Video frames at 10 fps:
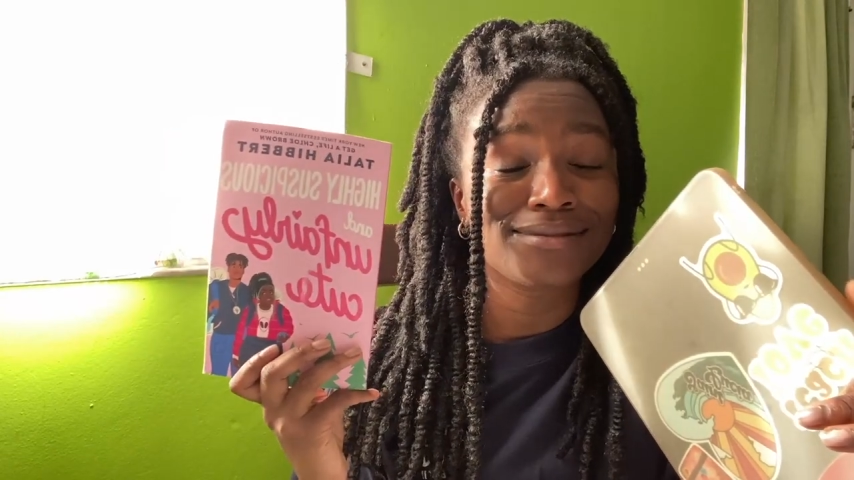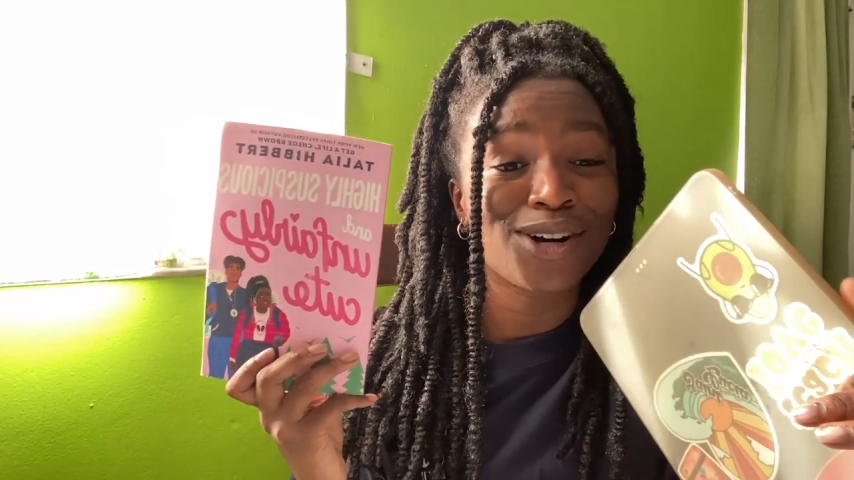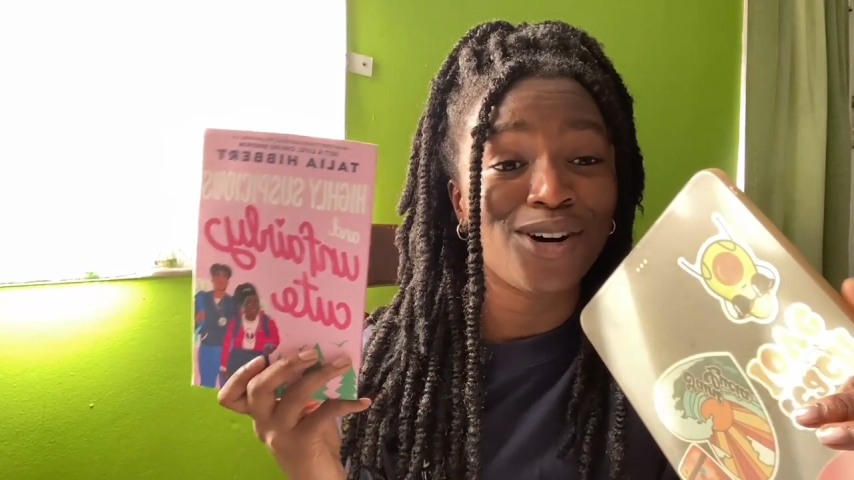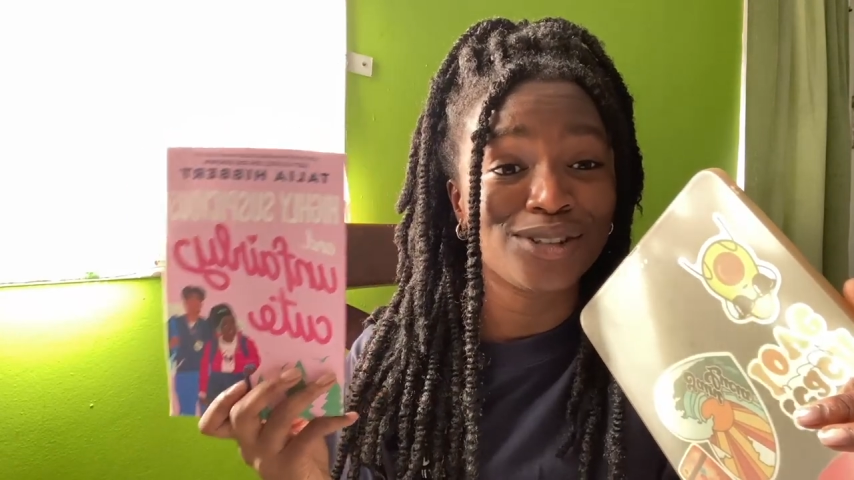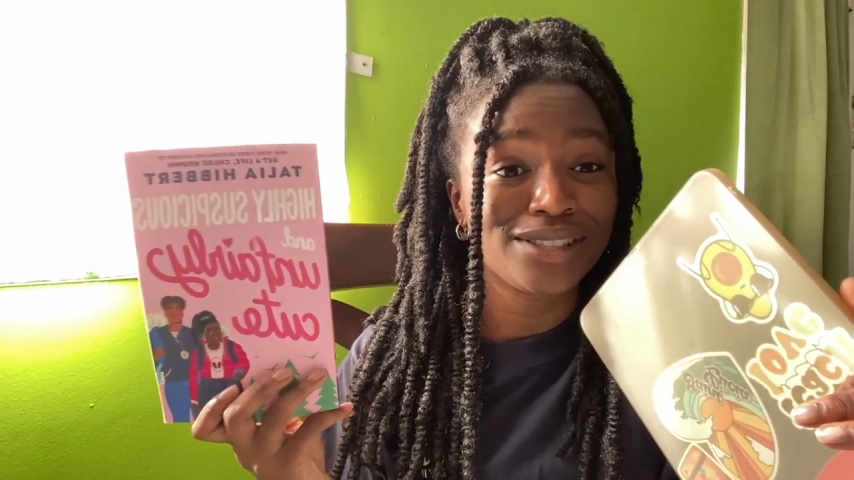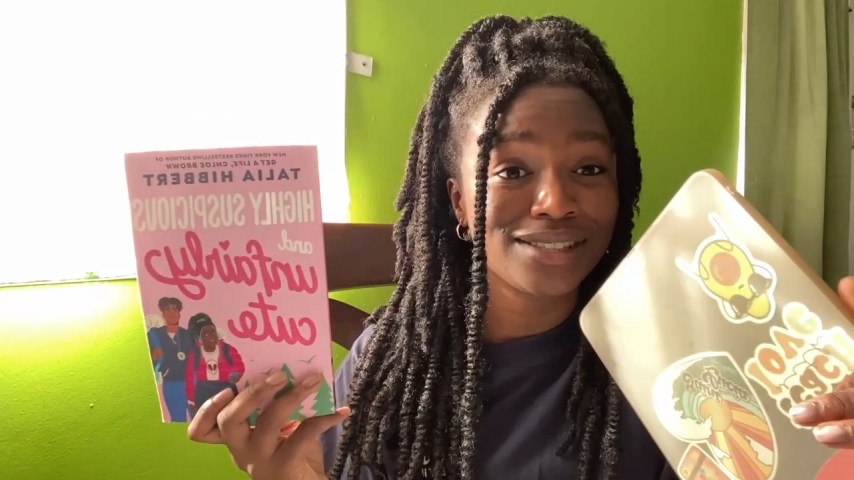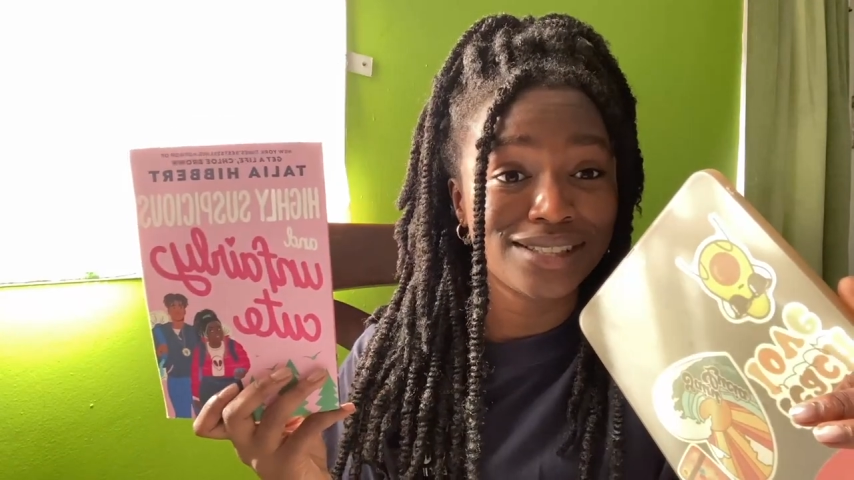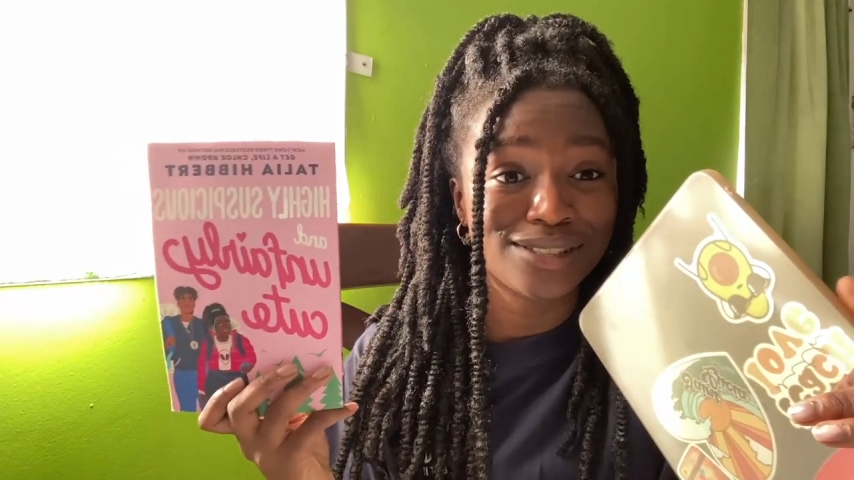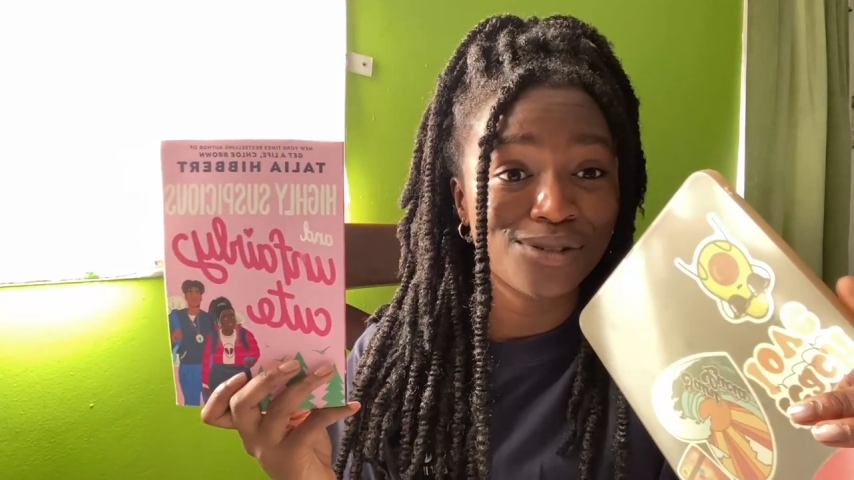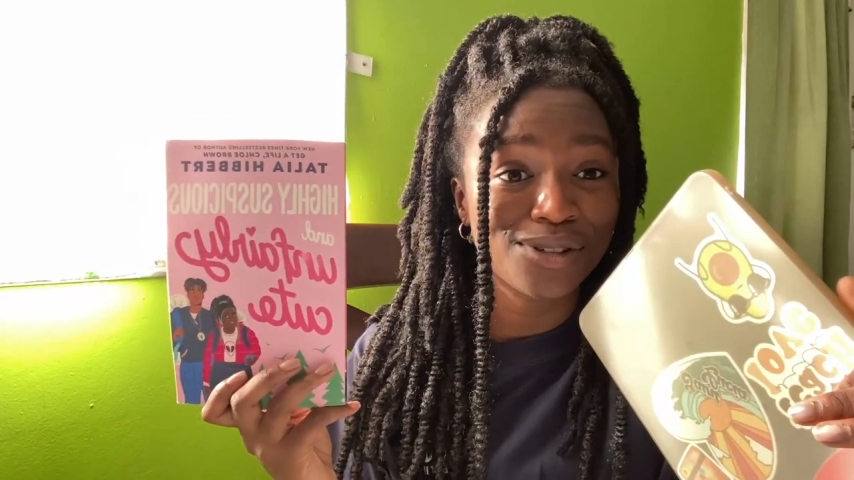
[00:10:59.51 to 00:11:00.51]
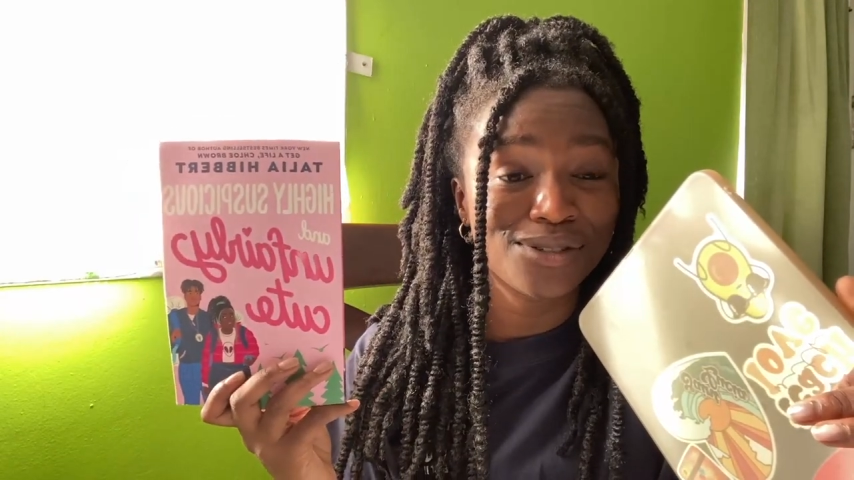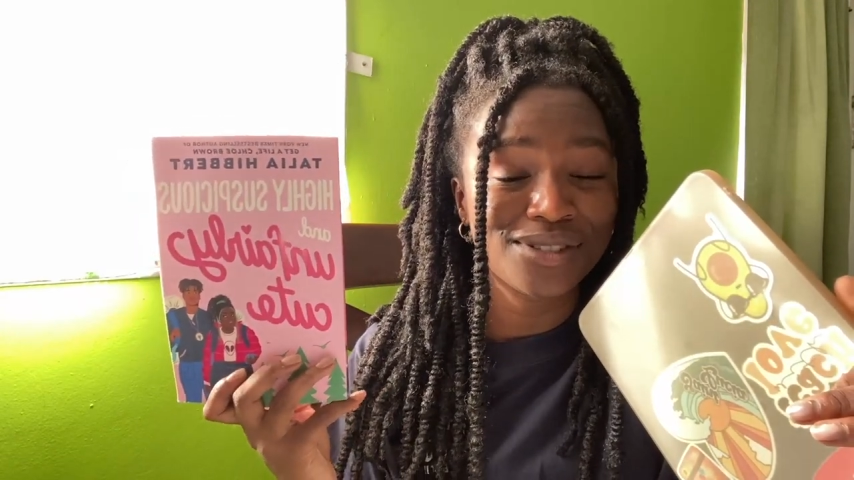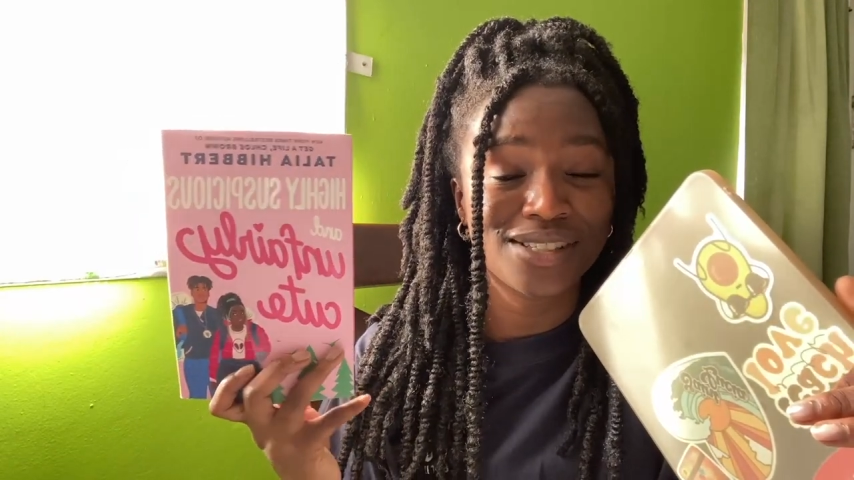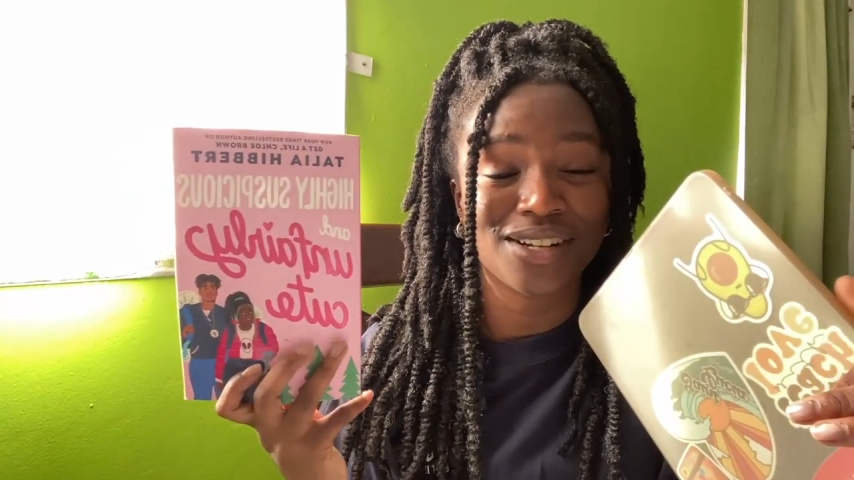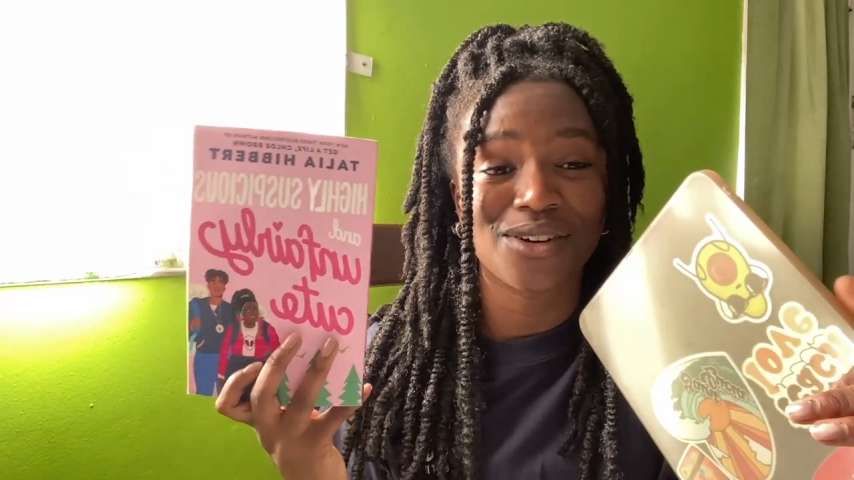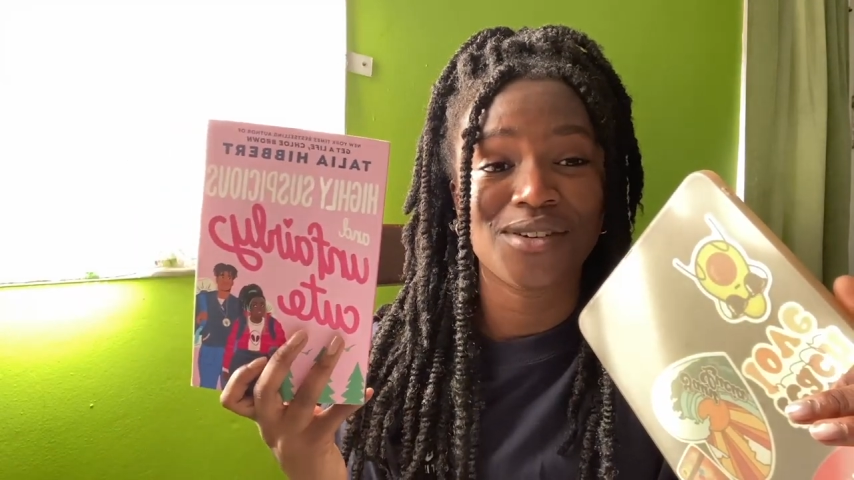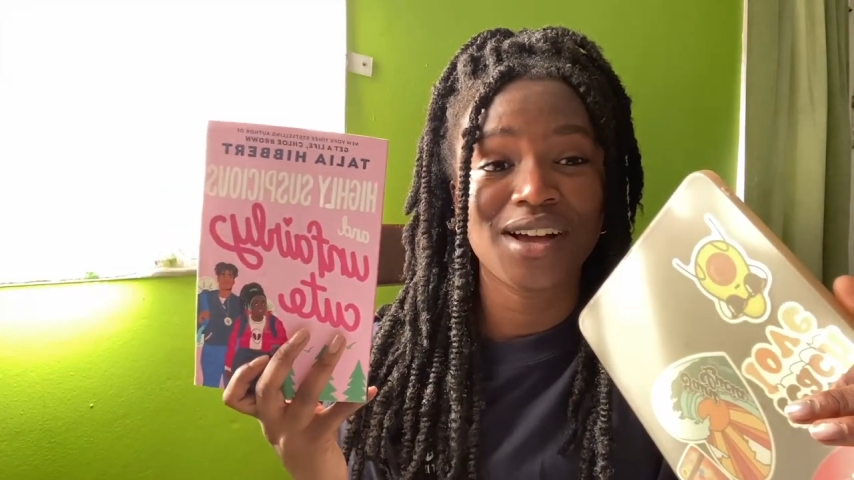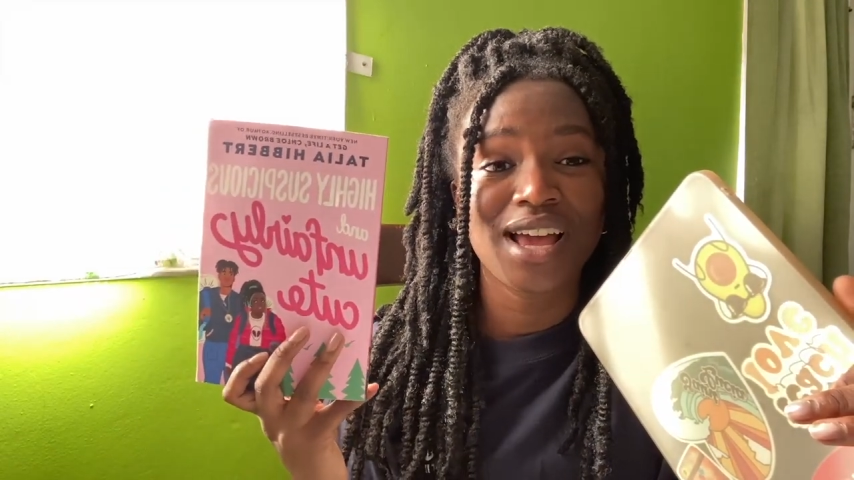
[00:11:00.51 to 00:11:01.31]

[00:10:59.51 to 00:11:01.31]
called it truce, you know.